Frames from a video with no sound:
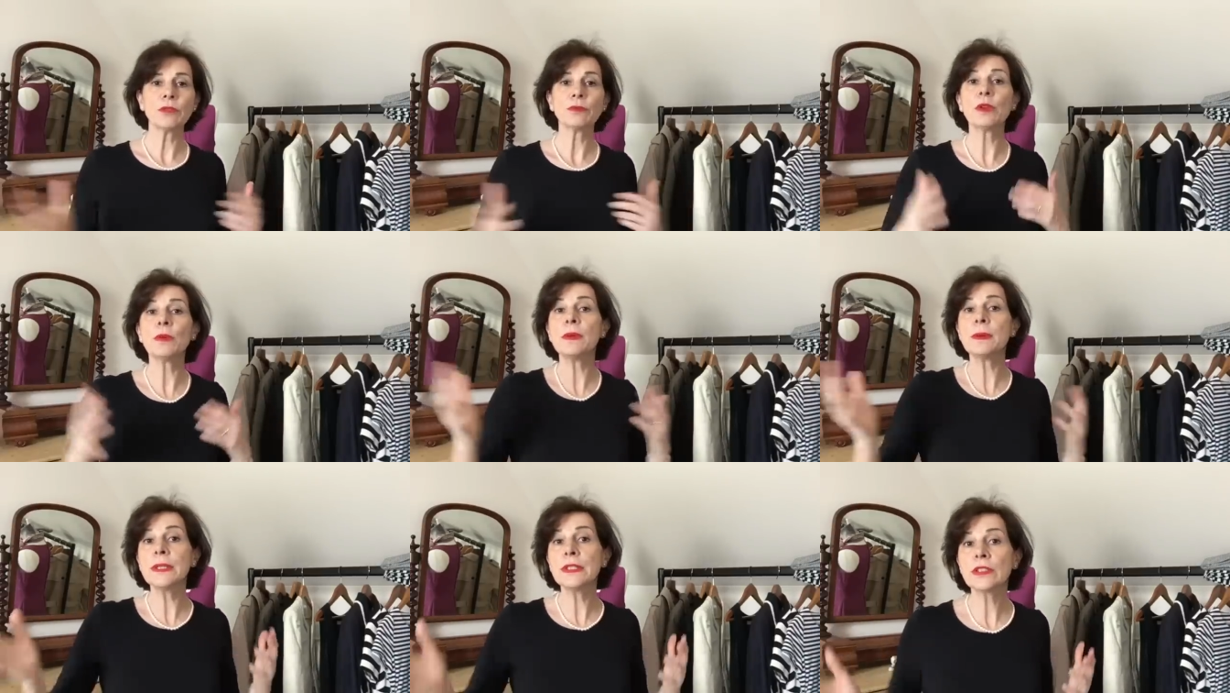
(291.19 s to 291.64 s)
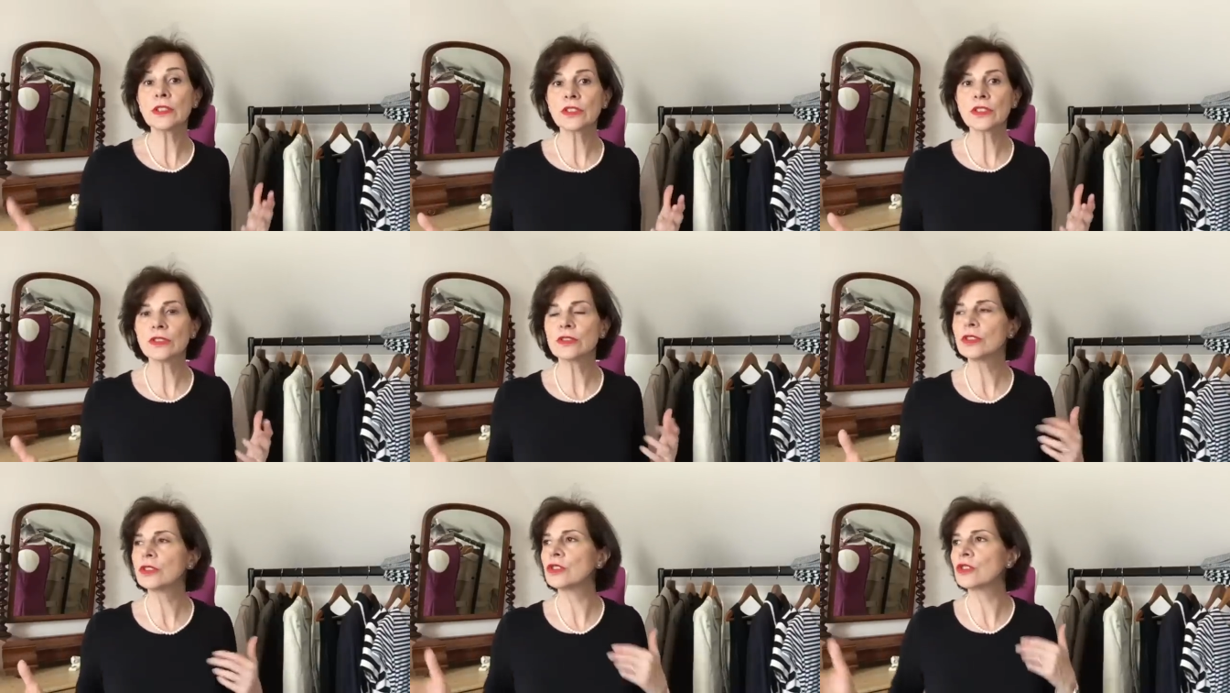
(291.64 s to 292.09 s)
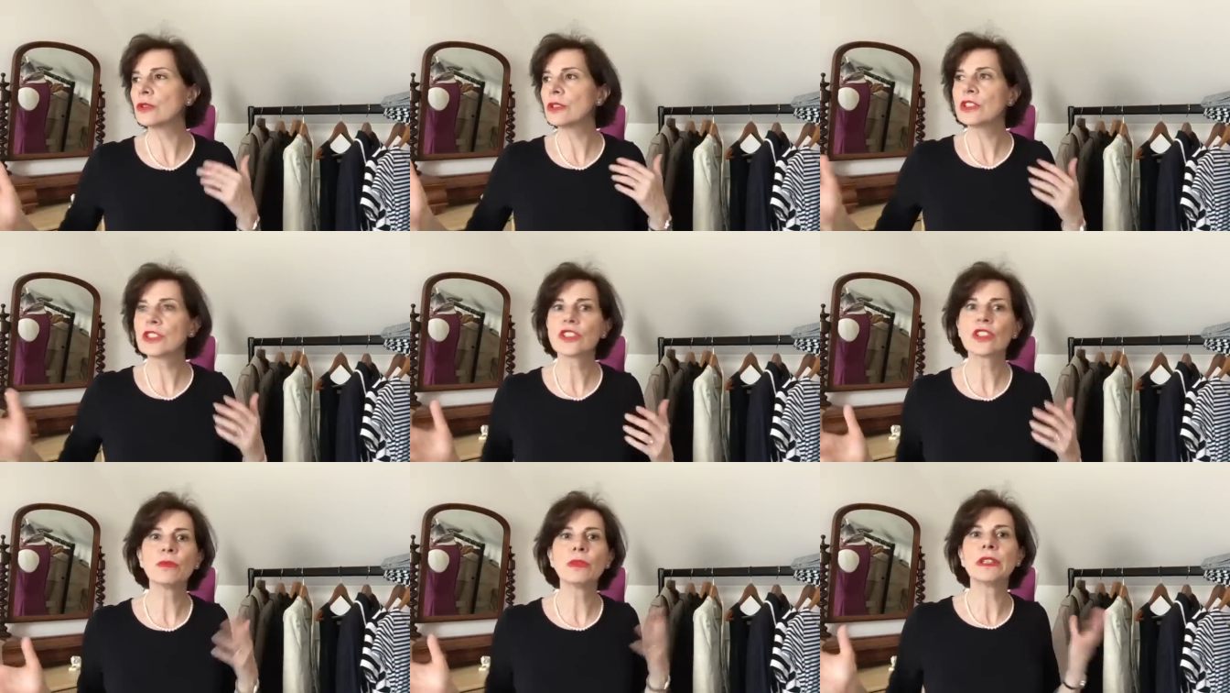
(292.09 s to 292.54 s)
probably not you know
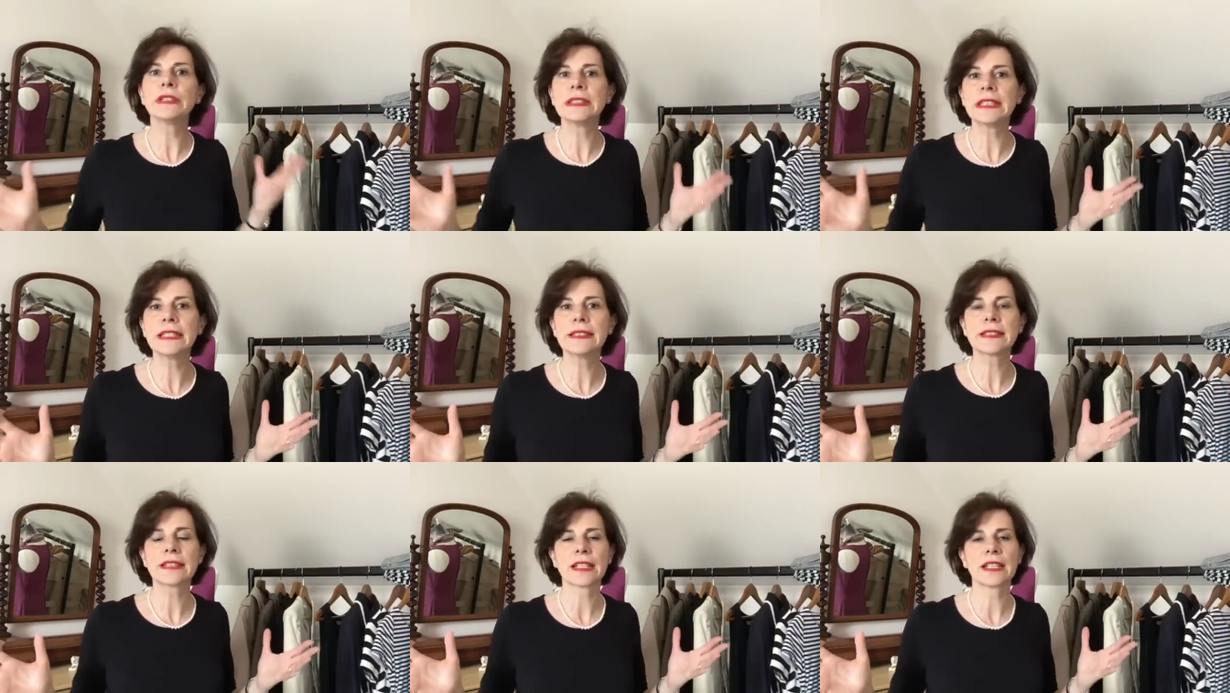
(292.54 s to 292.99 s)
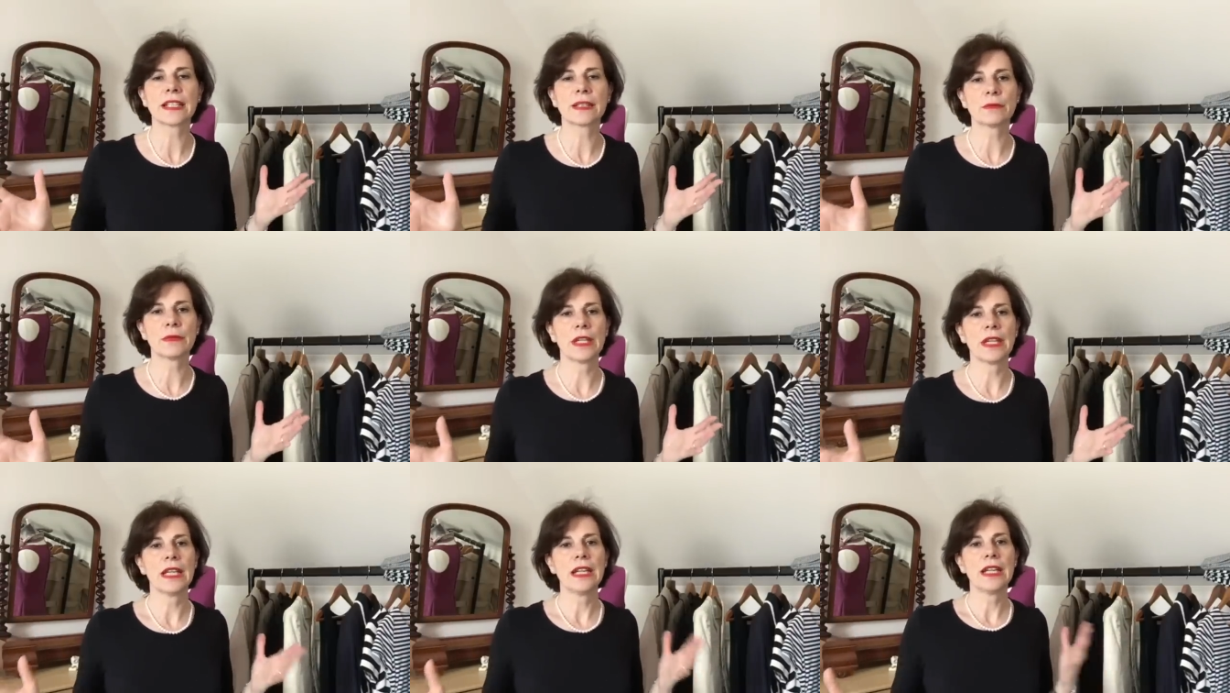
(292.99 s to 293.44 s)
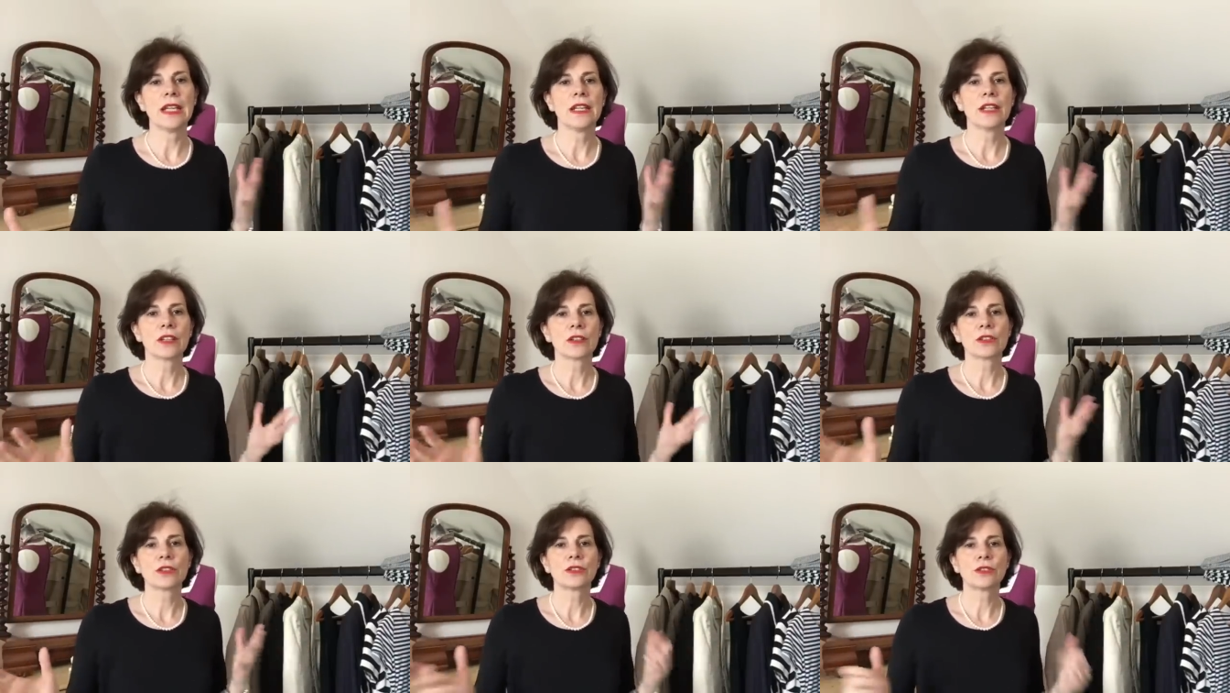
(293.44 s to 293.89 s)
during summer and daytime
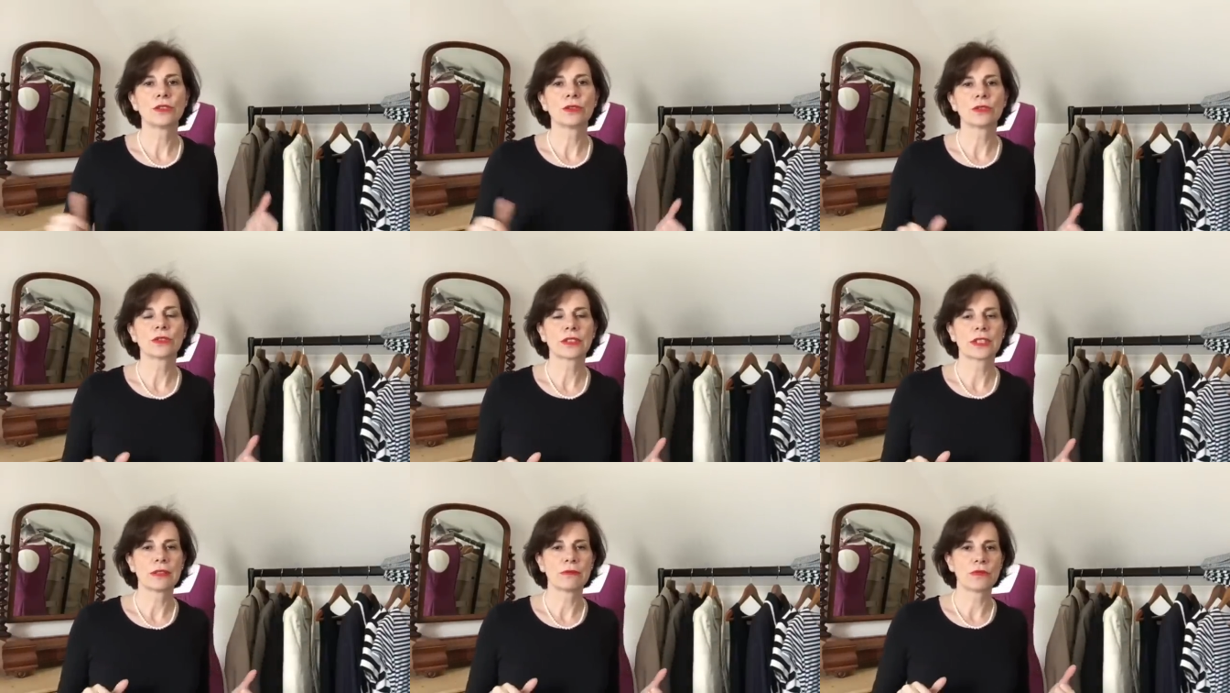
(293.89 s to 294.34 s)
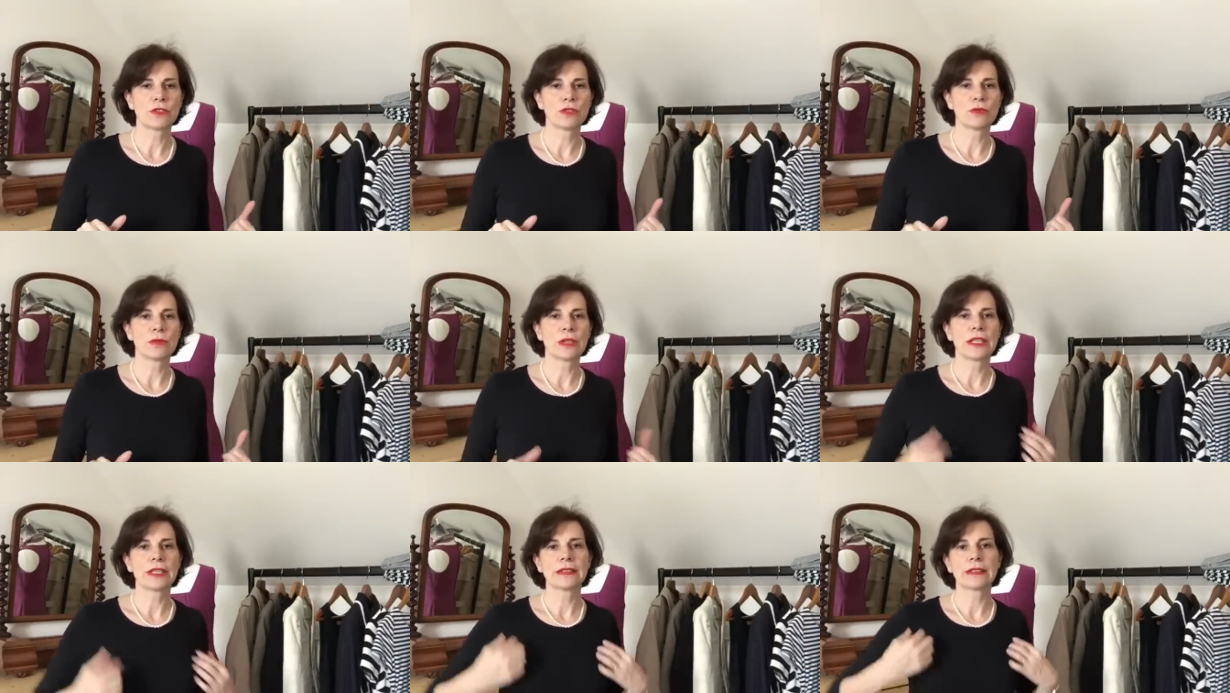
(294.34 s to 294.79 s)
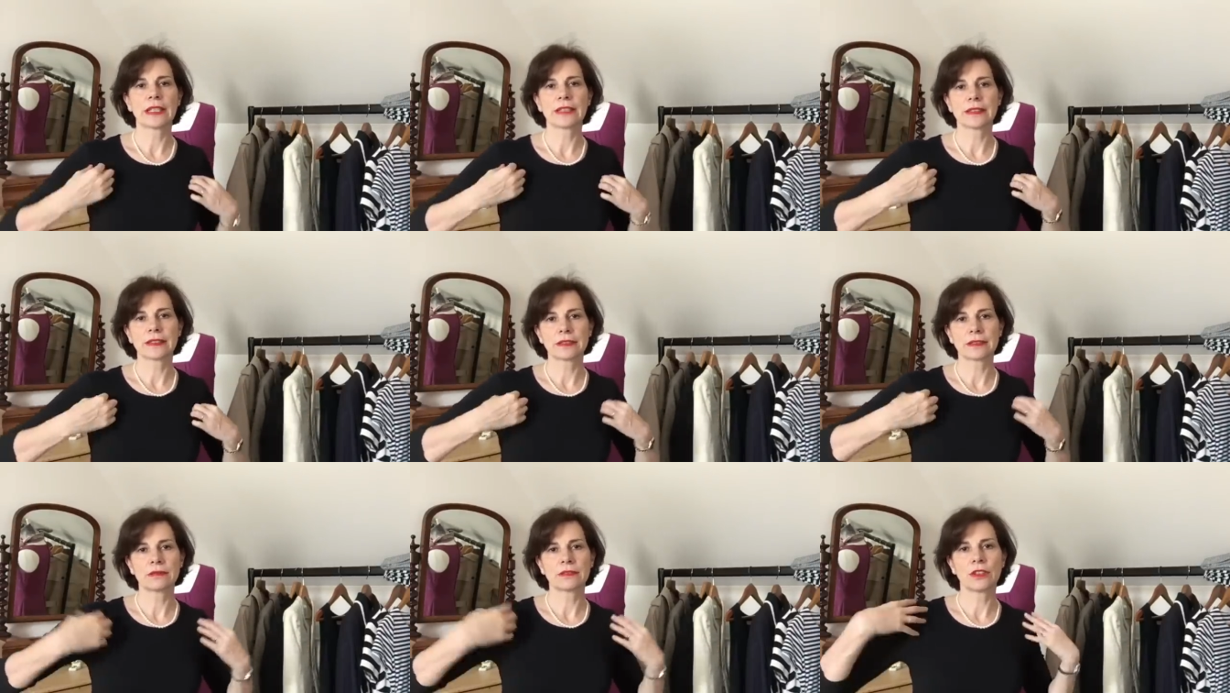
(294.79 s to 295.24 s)
because you don't tend to wear that.